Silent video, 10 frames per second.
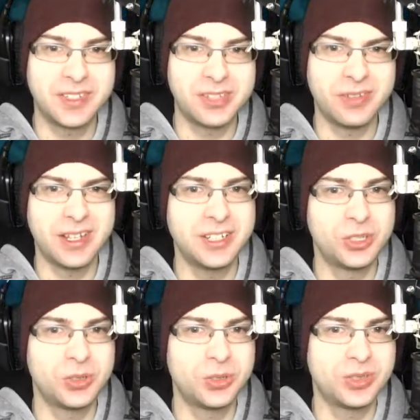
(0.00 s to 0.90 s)
is if I
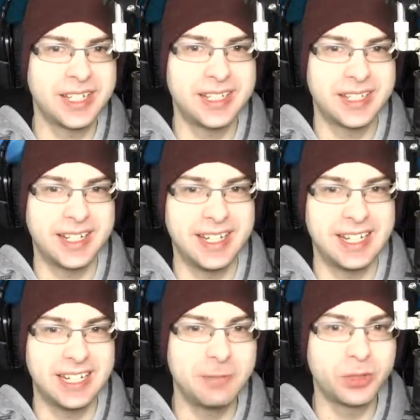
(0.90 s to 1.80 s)
do like
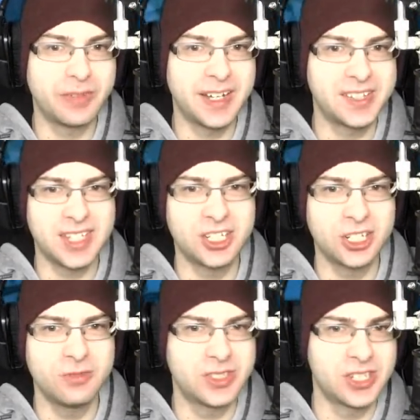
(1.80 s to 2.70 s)
a improvised
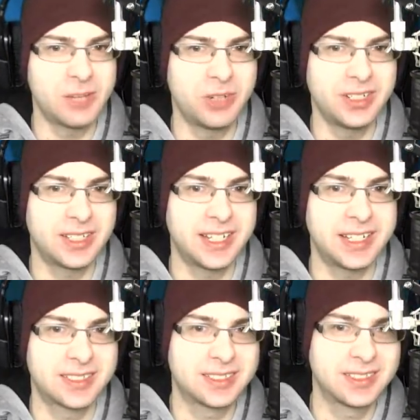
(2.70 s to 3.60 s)
section with someone, like
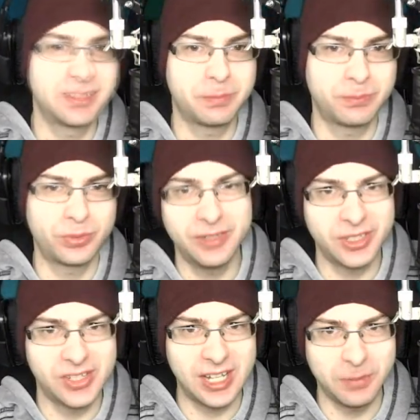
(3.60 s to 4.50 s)
the
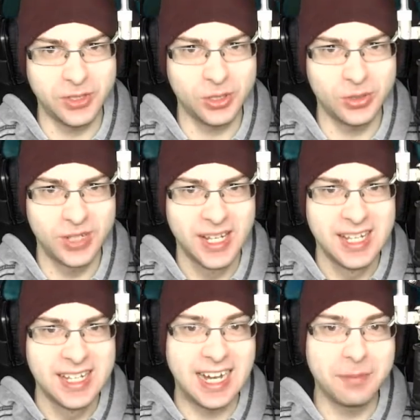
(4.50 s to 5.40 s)
previous episode,
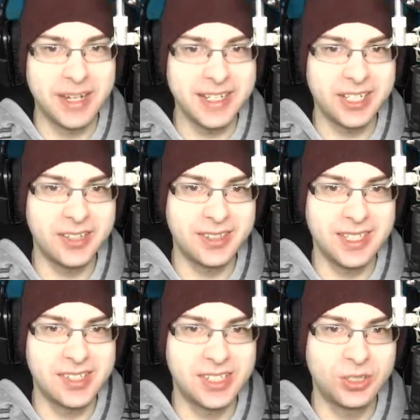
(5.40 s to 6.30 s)
I might cut
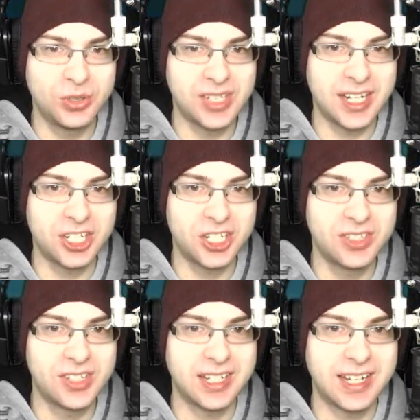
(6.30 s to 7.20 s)
these into
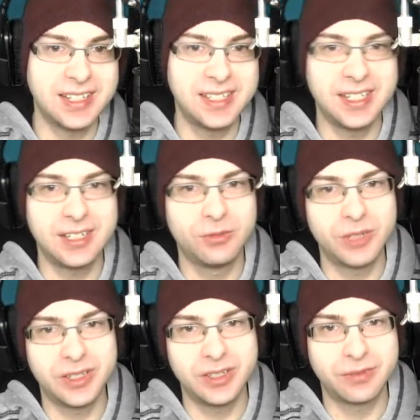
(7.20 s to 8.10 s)
sections like I did
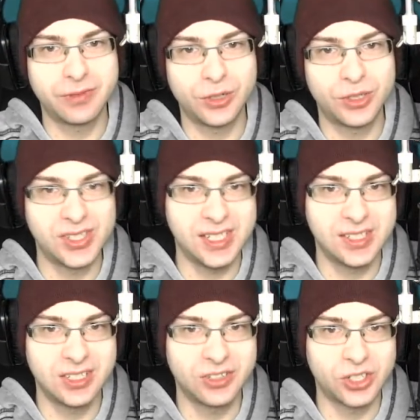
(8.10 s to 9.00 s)
with the first
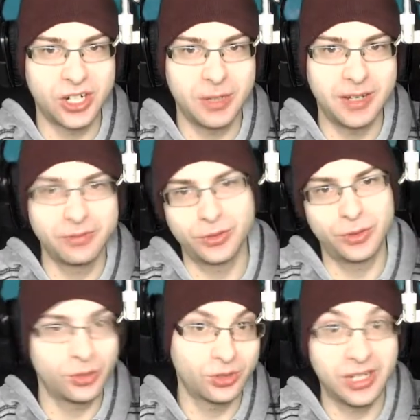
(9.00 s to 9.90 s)
season of Starbound. For
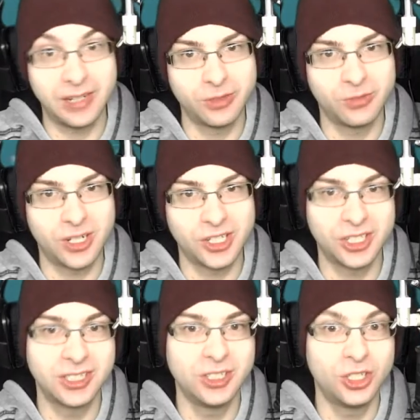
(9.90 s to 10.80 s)
those who haven't watched
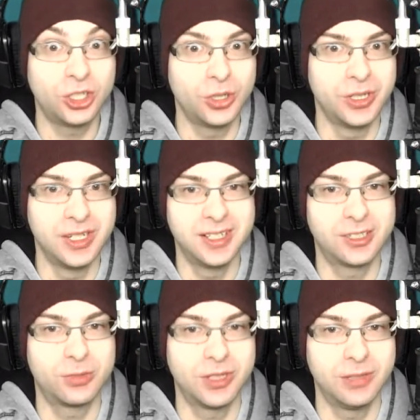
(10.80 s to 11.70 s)
it, you should.
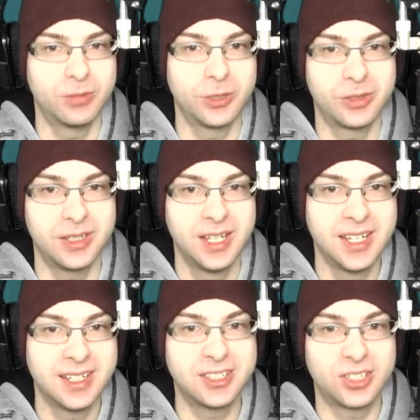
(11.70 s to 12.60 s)
It's really worth it.
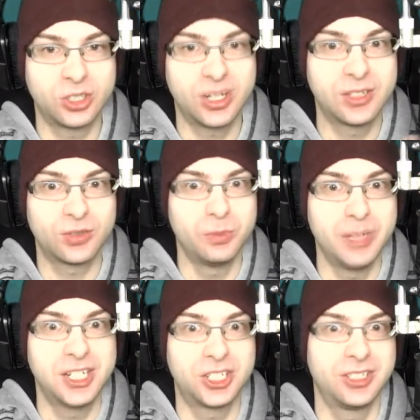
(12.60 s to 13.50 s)
There's a
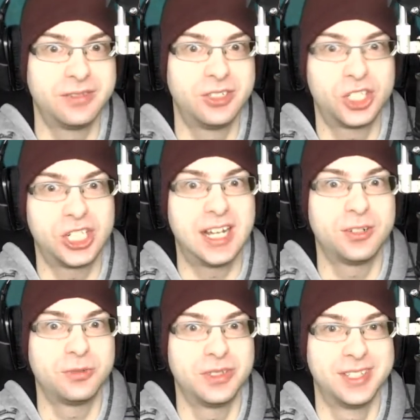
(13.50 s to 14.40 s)
transformation of the
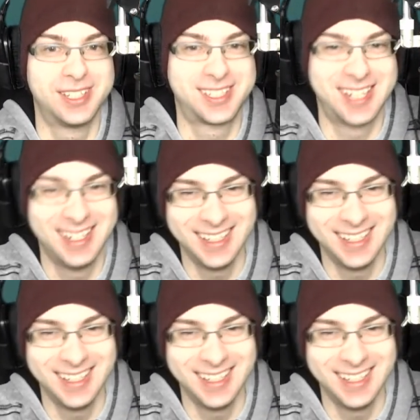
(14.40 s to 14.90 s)
channel with this.